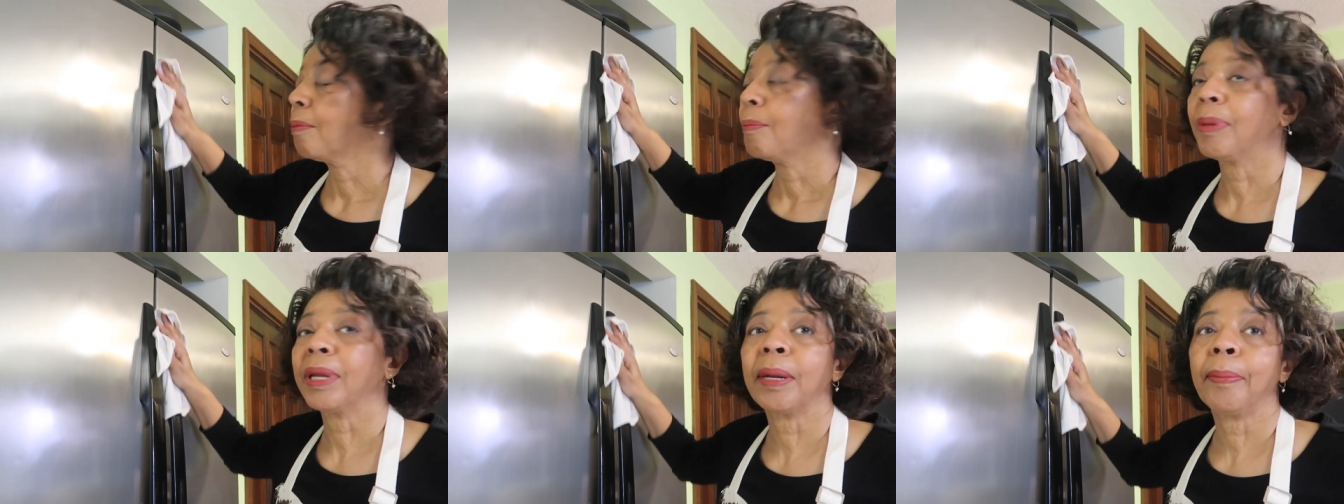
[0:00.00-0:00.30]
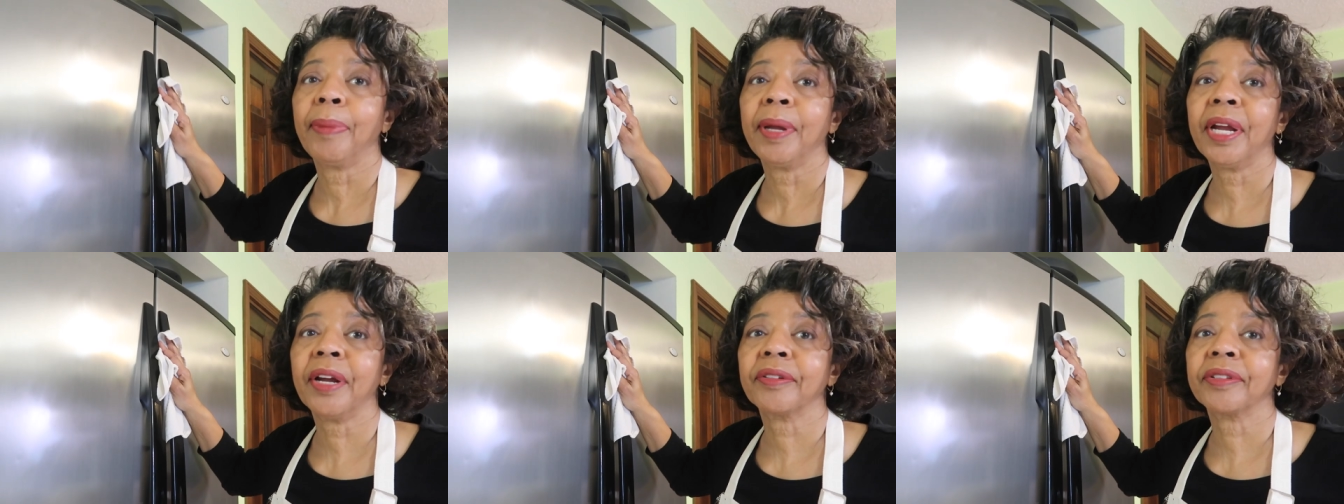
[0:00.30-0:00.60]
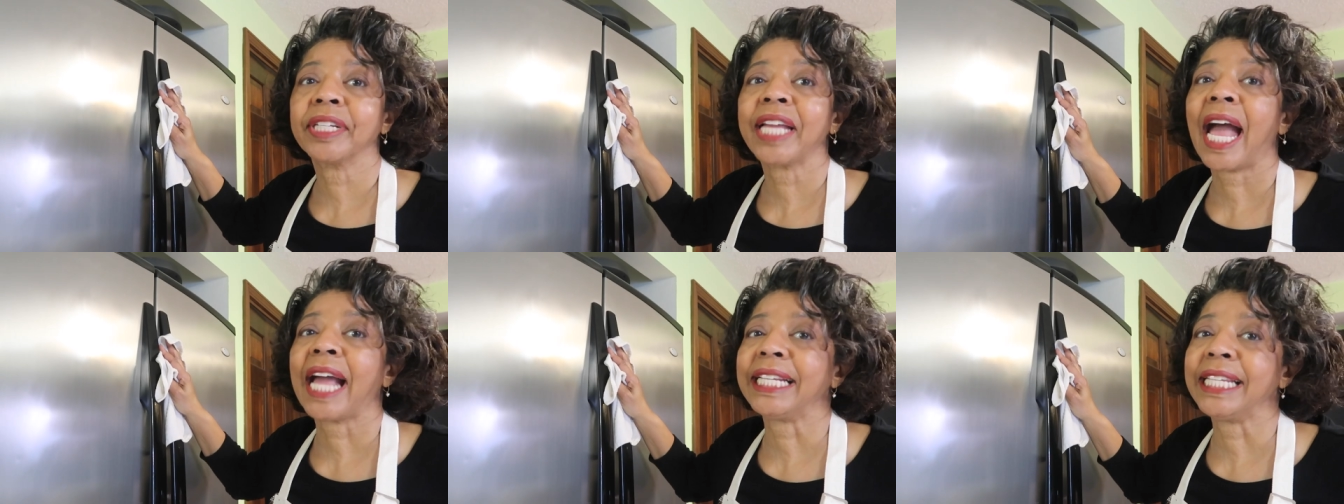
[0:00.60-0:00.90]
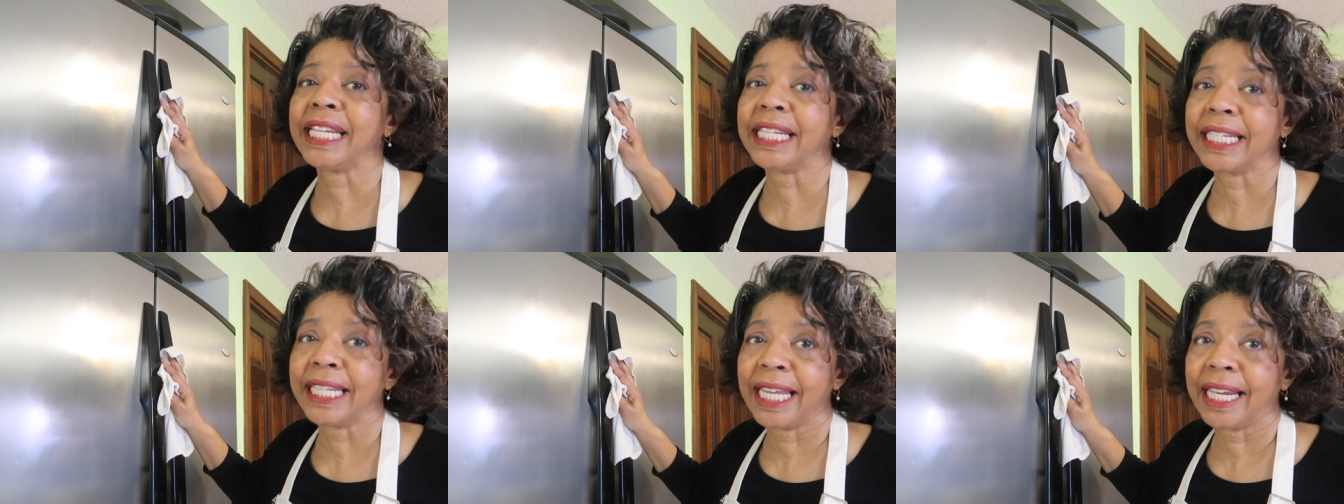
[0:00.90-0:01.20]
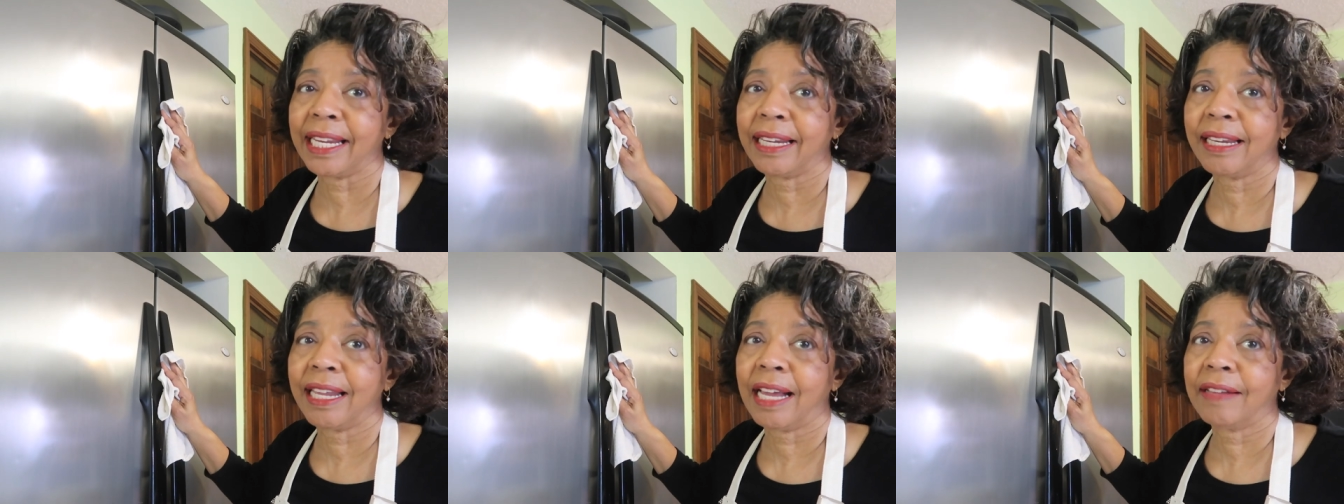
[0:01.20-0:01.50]
But apparently I didn't
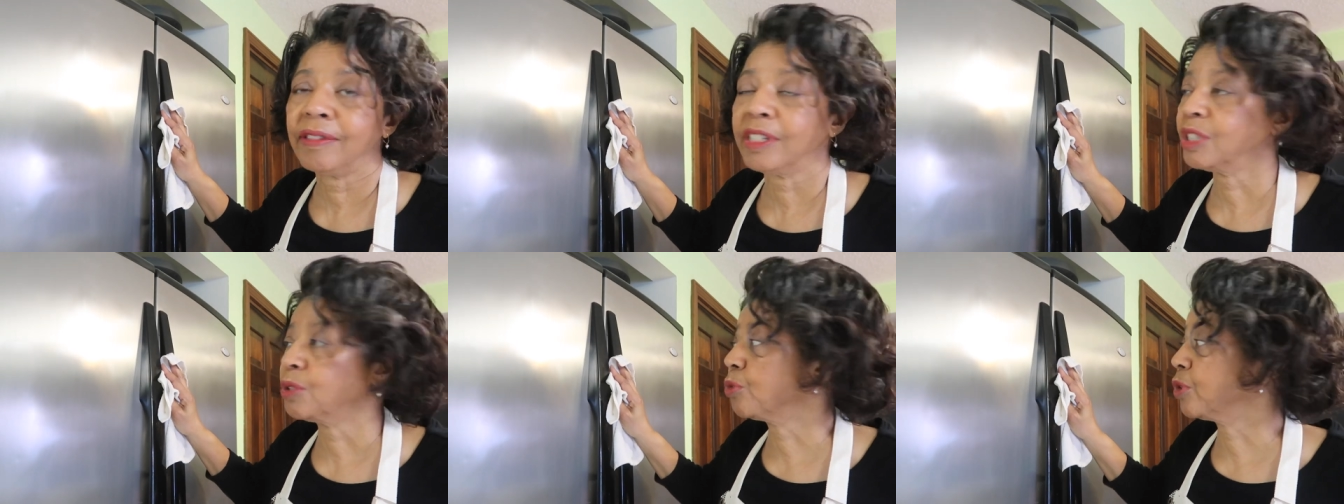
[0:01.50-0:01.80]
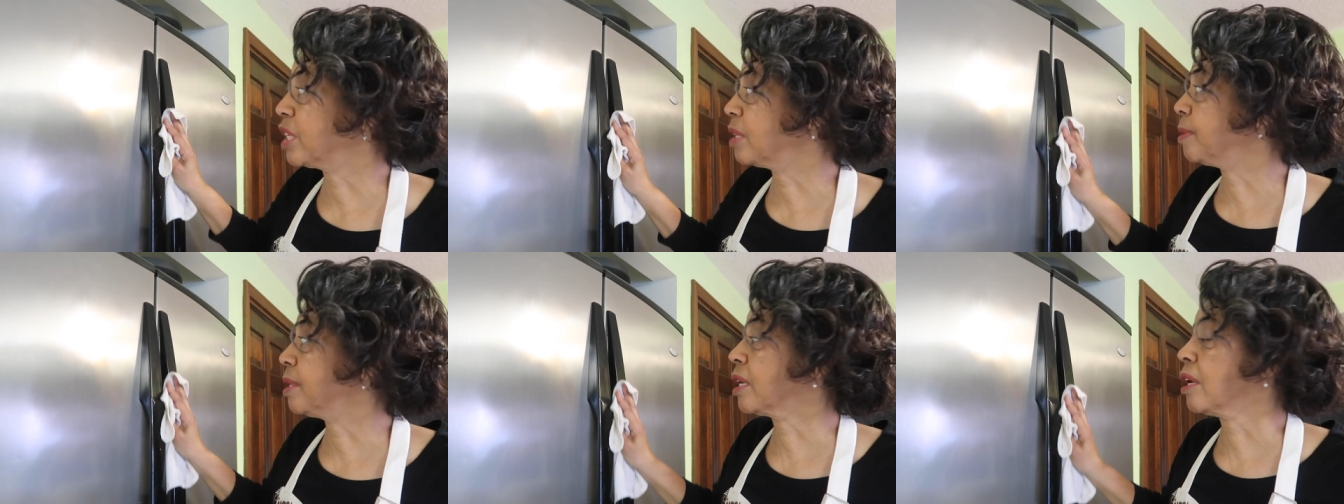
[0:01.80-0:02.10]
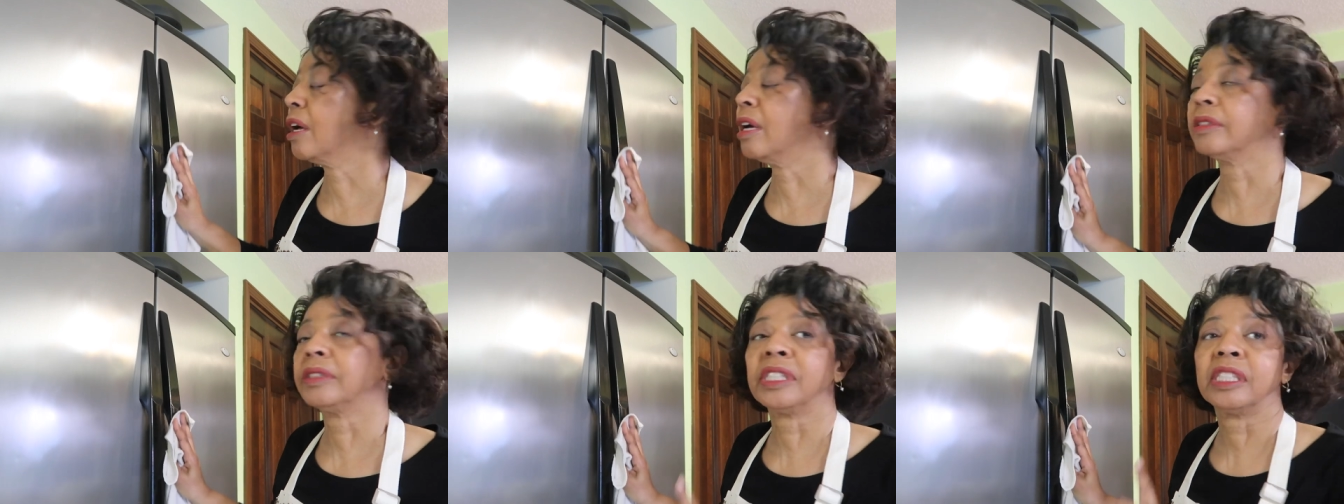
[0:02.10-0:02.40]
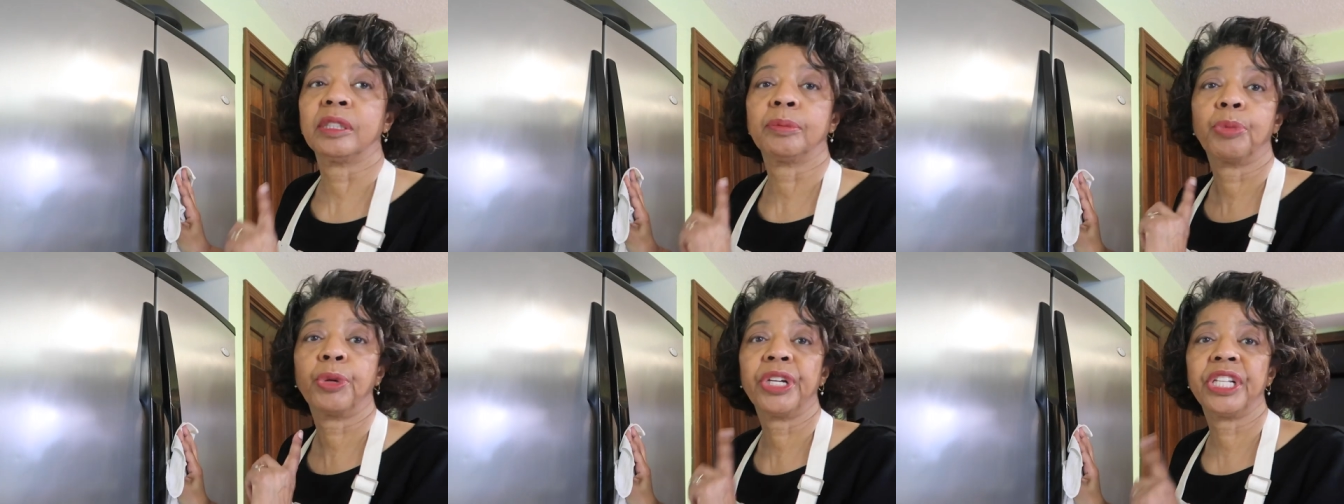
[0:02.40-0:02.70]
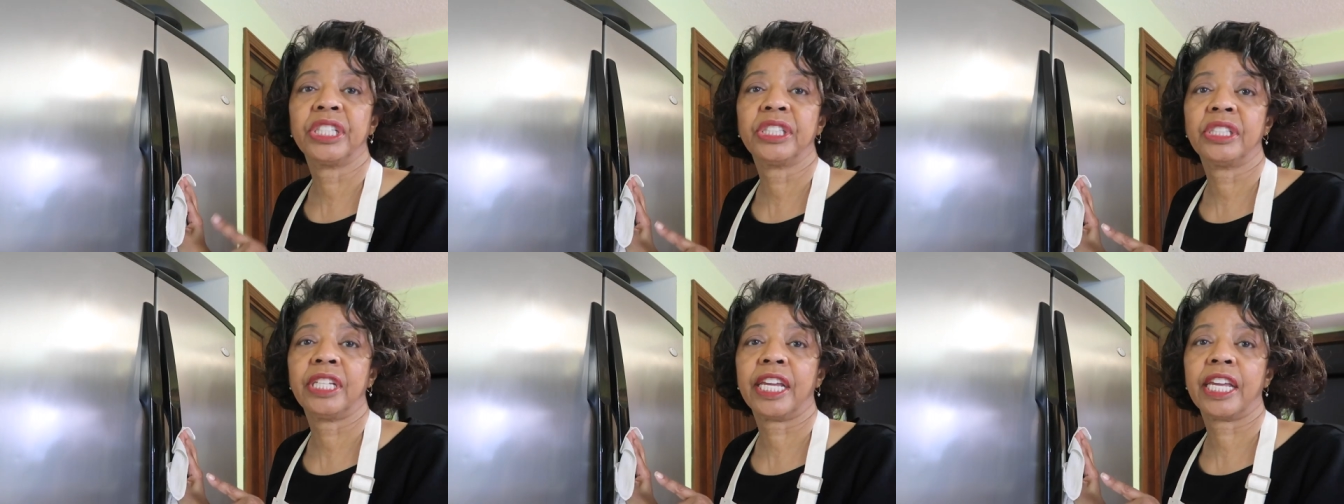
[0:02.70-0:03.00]
get it done this week because it's
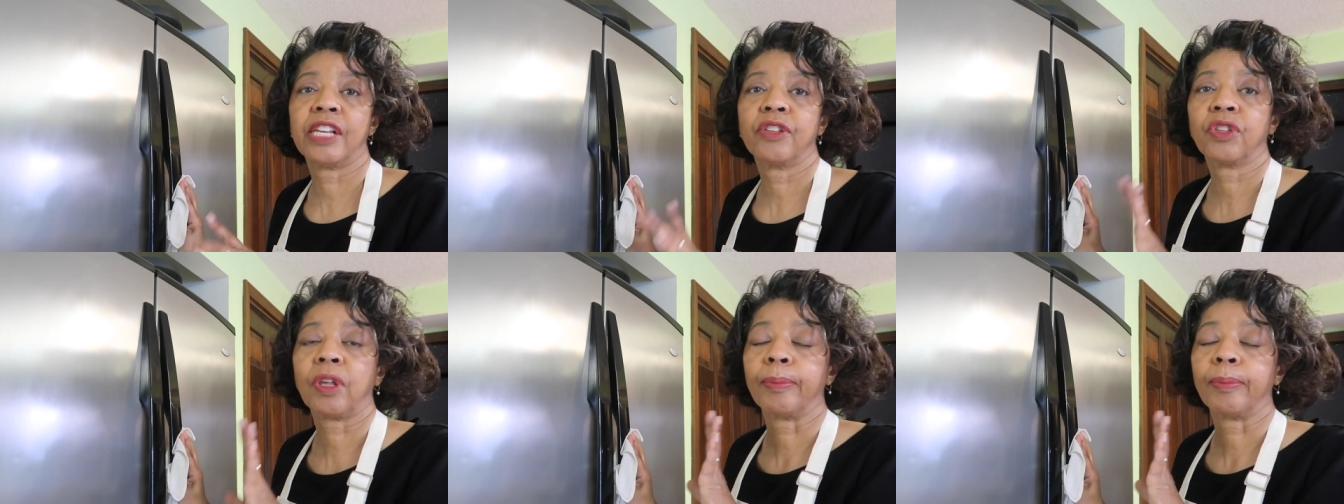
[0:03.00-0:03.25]
pretty sticky,